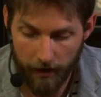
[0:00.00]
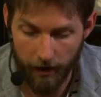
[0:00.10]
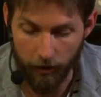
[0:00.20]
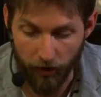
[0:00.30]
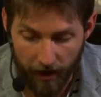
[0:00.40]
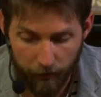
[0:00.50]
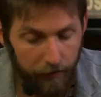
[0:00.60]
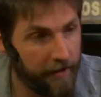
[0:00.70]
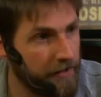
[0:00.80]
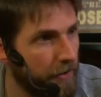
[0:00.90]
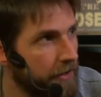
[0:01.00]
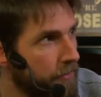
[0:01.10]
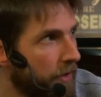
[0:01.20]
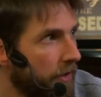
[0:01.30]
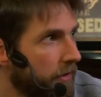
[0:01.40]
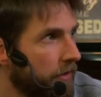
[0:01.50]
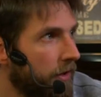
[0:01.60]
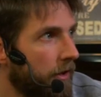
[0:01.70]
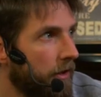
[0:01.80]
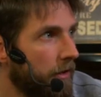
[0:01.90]
We have a fix for this one.
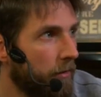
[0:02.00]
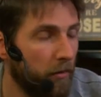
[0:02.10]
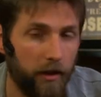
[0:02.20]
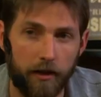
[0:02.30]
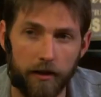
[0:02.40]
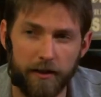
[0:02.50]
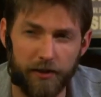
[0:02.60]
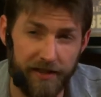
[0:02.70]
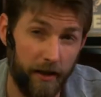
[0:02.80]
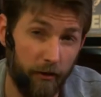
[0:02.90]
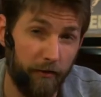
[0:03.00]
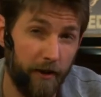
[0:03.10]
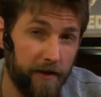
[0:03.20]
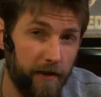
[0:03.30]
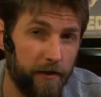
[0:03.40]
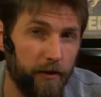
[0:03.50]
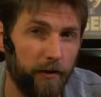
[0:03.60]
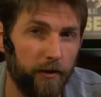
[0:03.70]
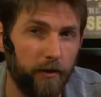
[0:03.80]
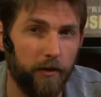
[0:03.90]
It's a server fix,
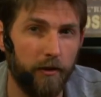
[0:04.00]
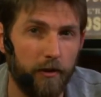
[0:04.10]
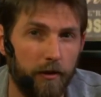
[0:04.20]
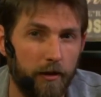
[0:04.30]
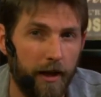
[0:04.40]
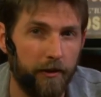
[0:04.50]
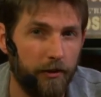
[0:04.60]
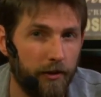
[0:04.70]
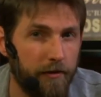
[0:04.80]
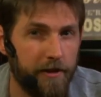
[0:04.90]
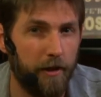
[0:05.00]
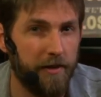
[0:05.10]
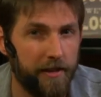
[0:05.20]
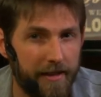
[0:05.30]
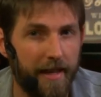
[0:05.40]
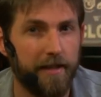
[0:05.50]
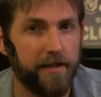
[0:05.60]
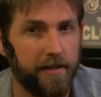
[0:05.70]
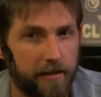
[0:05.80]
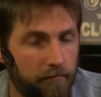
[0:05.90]
so I don't know if it's going to be
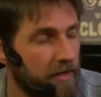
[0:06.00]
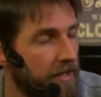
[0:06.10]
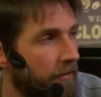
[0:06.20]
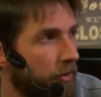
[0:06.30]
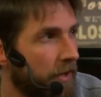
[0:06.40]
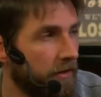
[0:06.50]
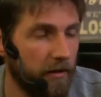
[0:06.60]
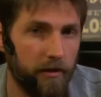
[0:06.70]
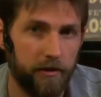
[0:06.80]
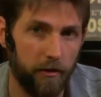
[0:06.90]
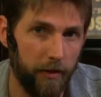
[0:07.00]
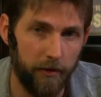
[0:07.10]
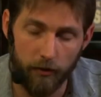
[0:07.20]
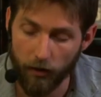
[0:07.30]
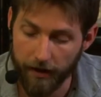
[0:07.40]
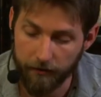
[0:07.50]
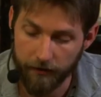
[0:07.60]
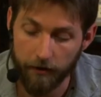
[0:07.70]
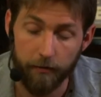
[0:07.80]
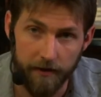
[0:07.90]
next server maintenance or maybe the one
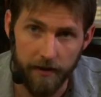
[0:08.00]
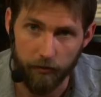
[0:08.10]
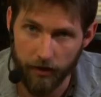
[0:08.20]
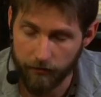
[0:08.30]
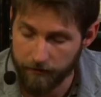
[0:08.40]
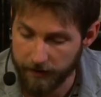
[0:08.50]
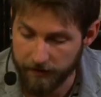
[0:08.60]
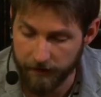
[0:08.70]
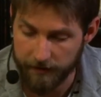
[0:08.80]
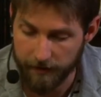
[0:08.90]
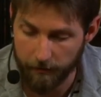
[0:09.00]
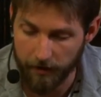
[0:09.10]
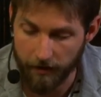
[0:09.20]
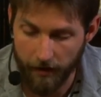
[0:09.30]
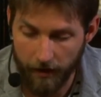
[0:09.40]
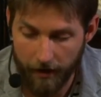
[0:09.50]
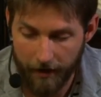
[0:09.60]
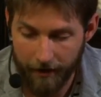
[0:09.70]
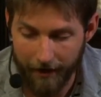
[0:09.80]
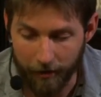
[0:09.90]
after, but we have a fix that is coming.
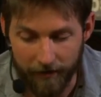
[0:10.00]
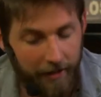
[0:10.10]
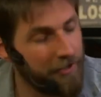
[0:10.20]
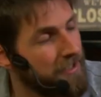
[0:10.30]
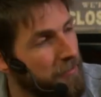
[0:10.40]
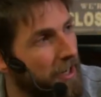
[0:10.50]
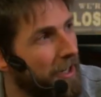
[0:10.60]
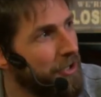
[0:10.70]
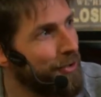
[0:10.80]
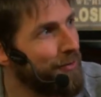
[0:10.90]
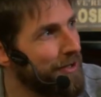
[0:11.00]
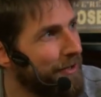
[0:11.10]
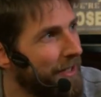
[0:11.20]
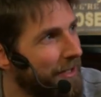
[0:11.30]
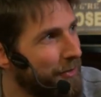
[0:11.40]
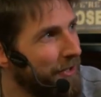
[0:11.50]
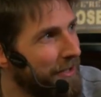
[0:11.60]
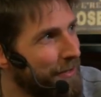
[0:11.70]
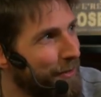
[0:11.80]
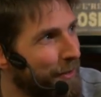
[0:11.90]
And there is a similar issue with an electronics
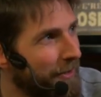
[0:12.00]
store.